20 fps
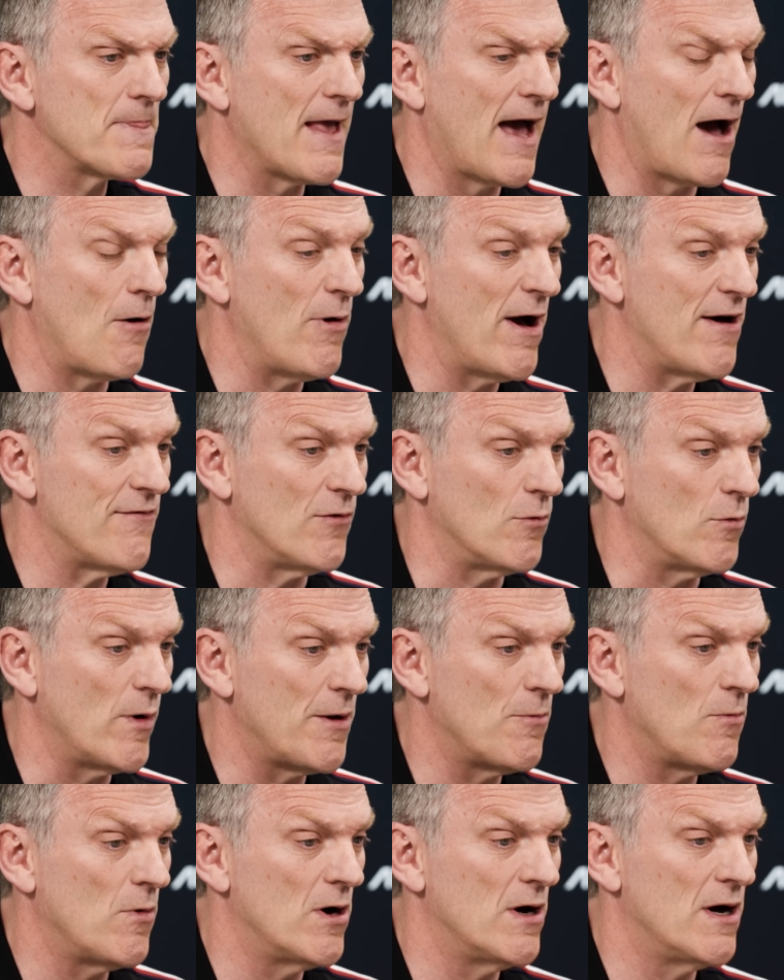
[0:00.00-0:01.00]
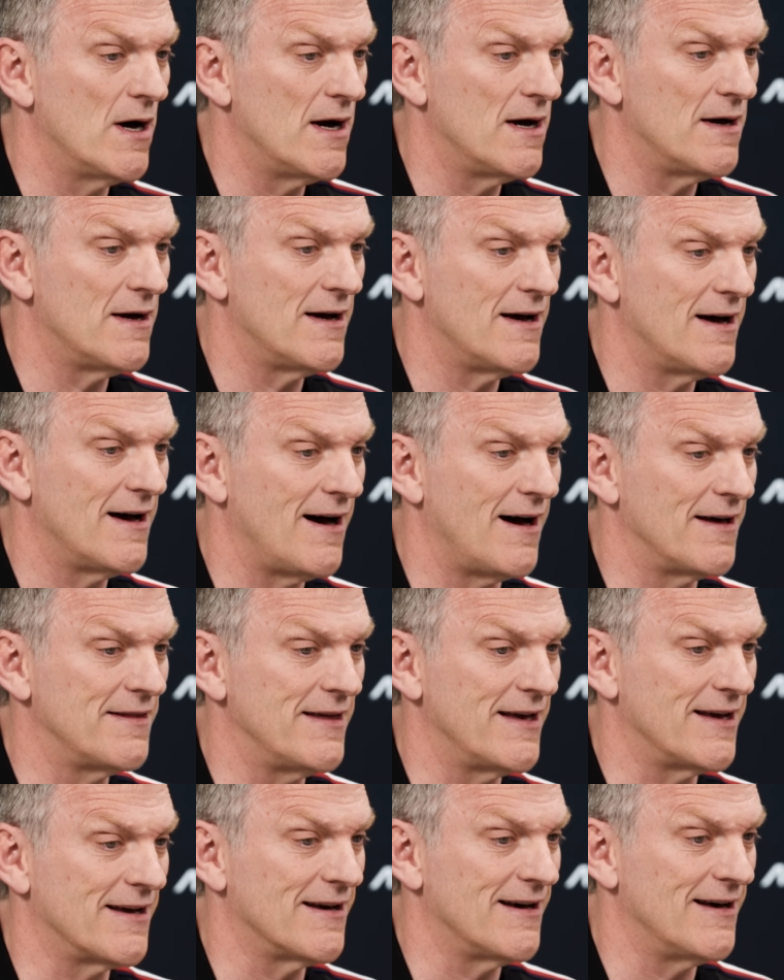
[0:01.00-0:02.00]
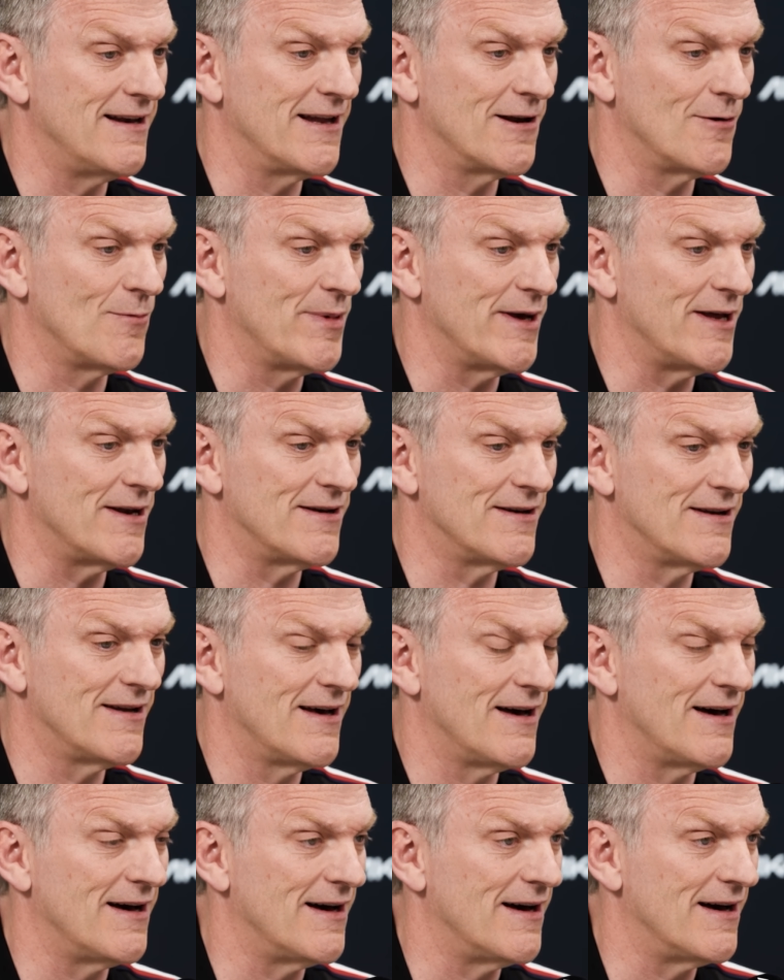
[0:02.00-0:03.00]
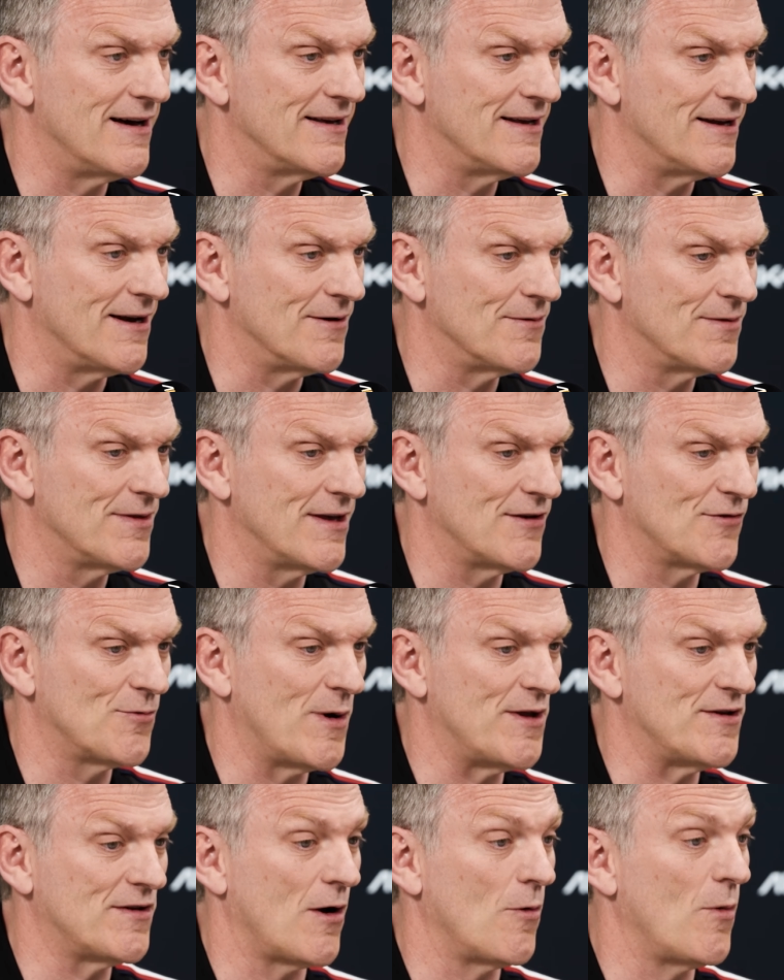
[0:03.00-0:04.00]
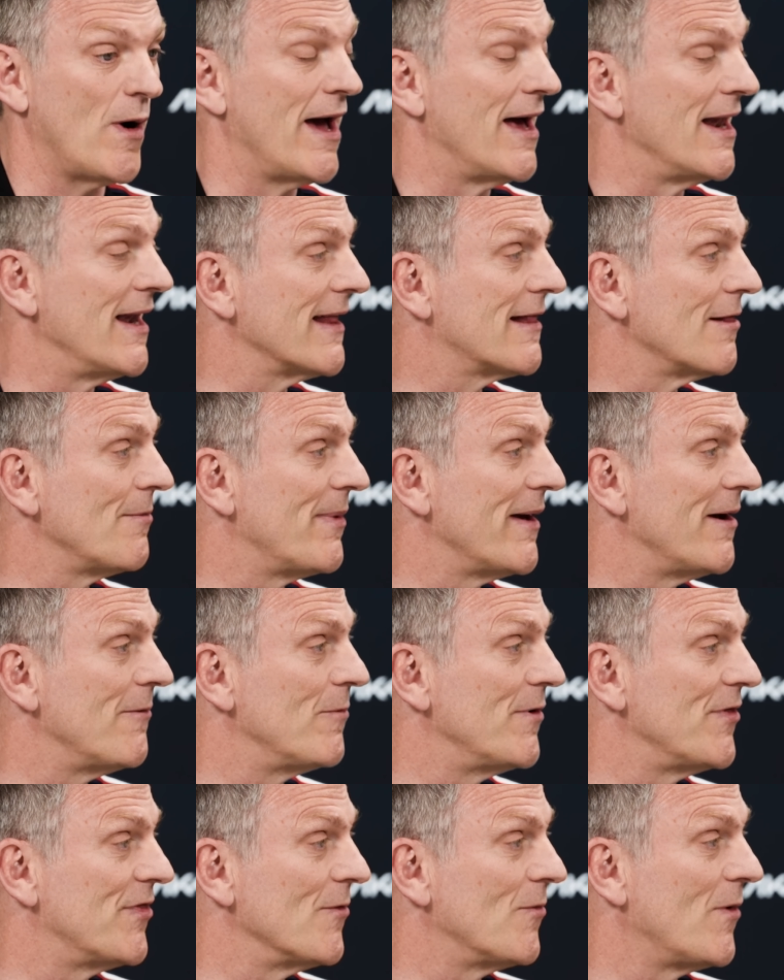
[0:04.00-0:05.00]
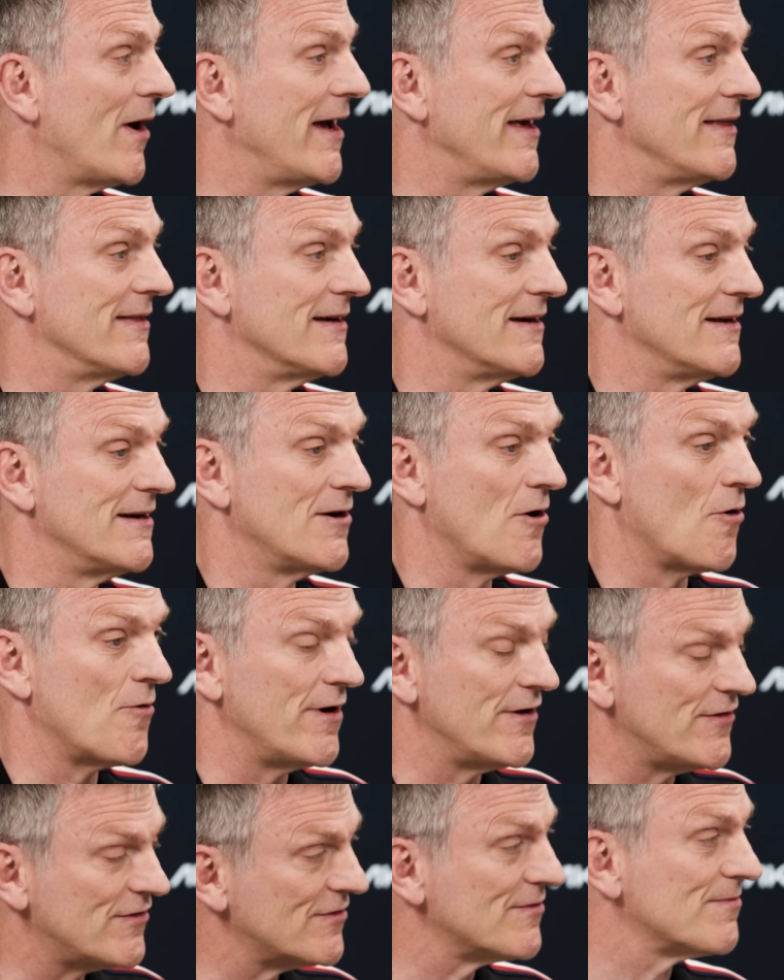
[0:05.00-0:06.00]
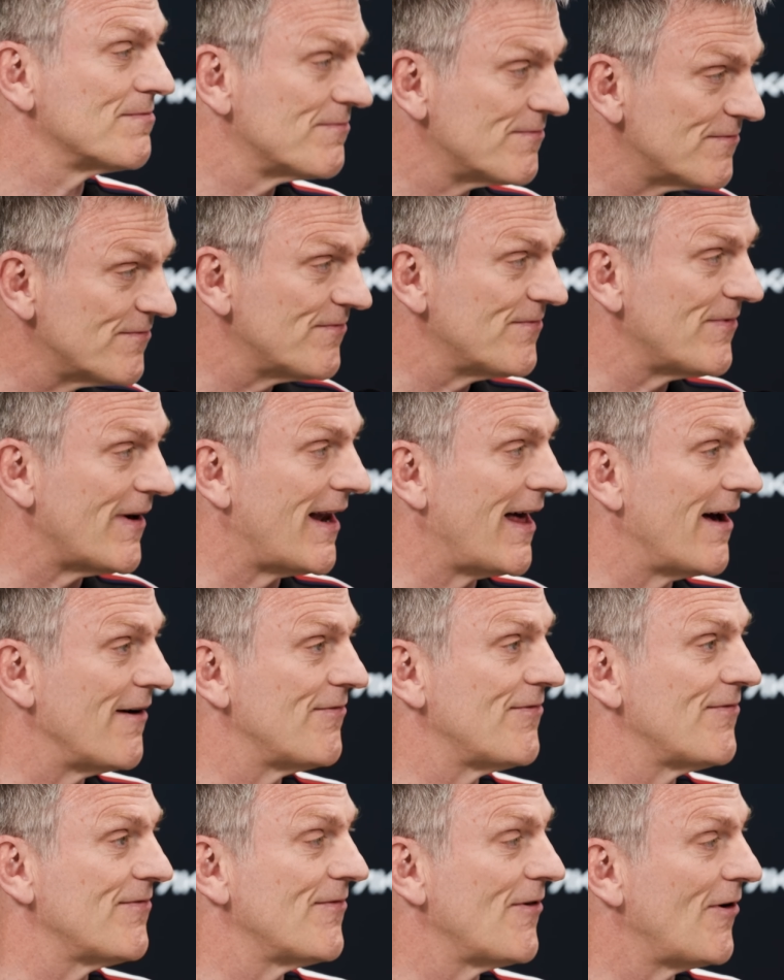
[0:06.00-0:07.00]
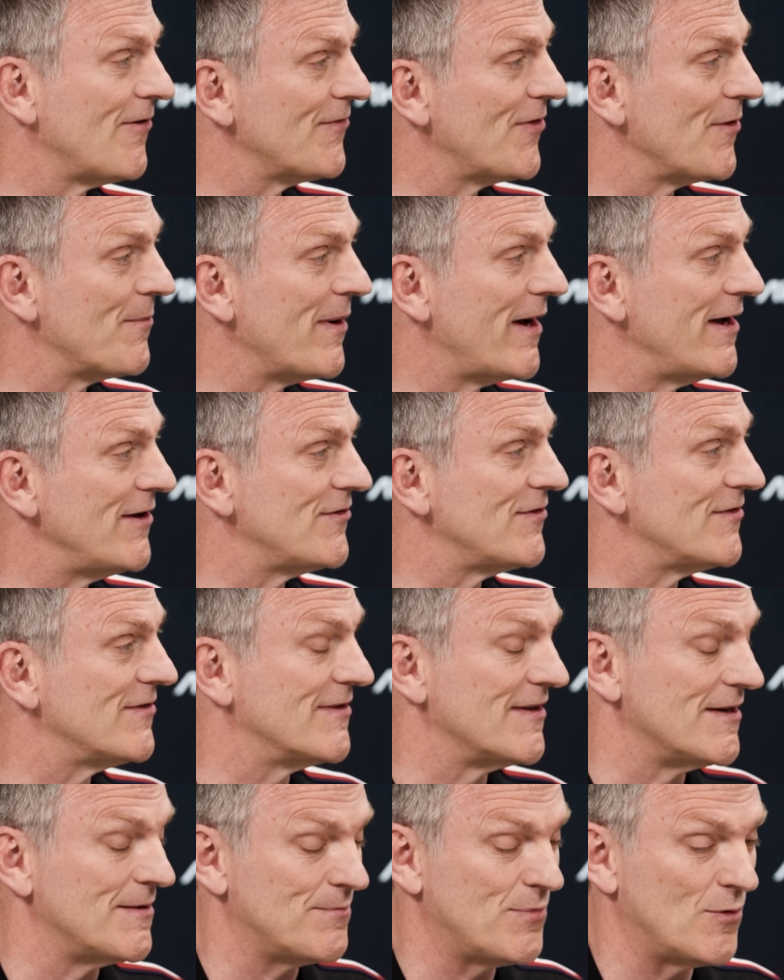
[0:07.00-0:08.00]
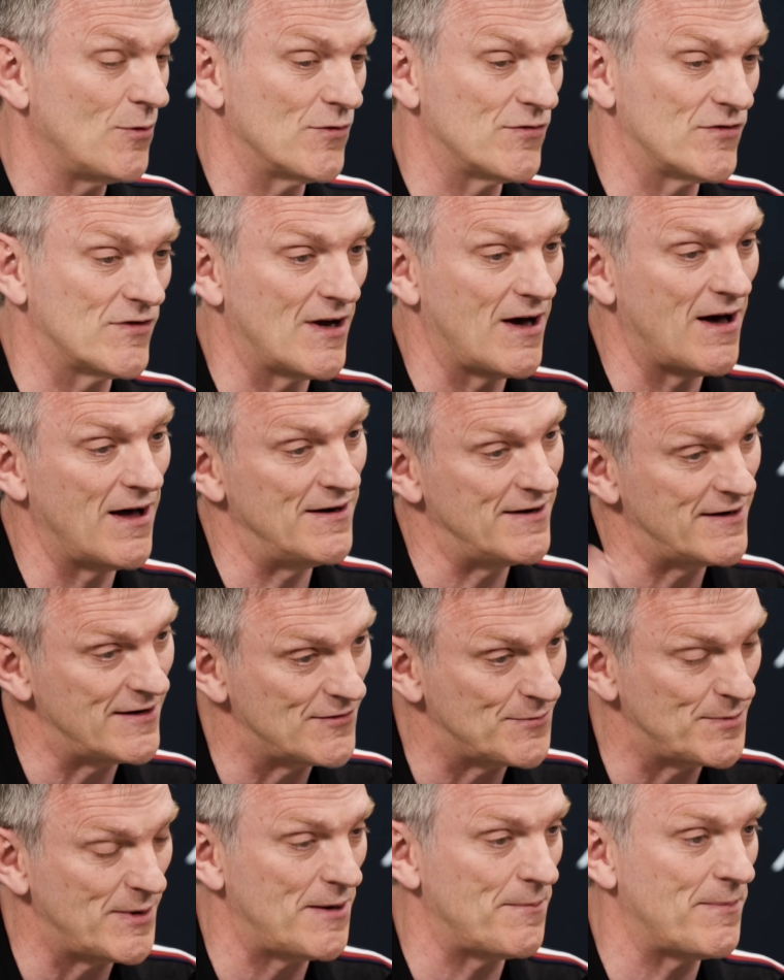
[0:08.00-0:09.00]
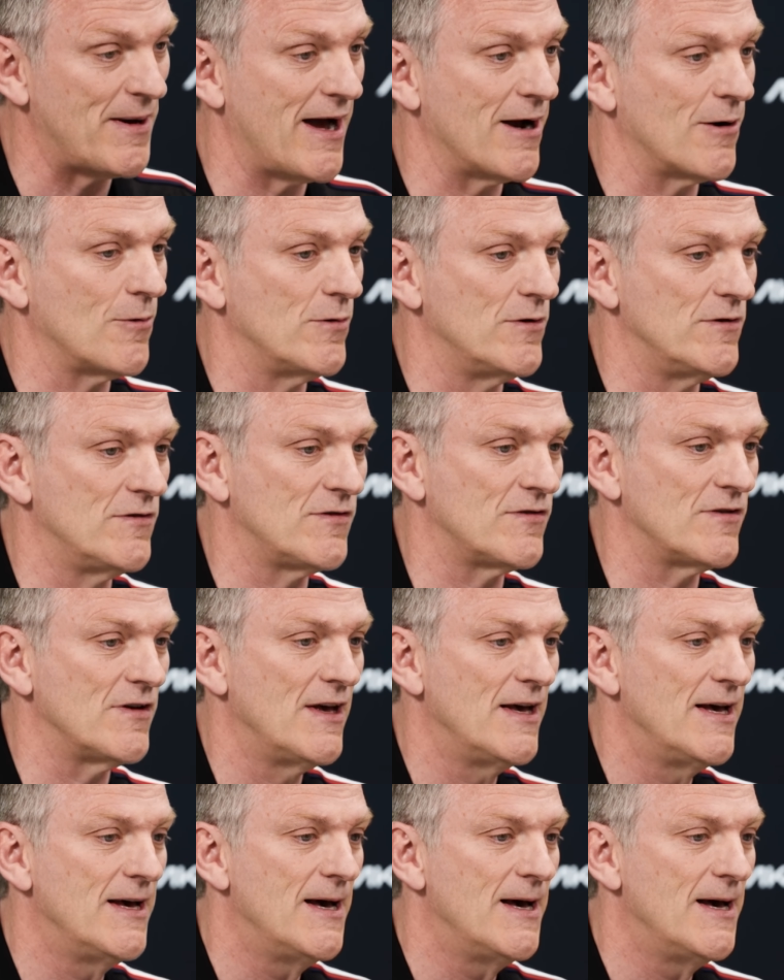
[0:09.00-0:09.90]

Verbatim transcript: However, we were, I think, a little bit, uh, you know, things went our way a little bit with the way that Norris fell off, off the pace, did a poor start and disappeared backwards,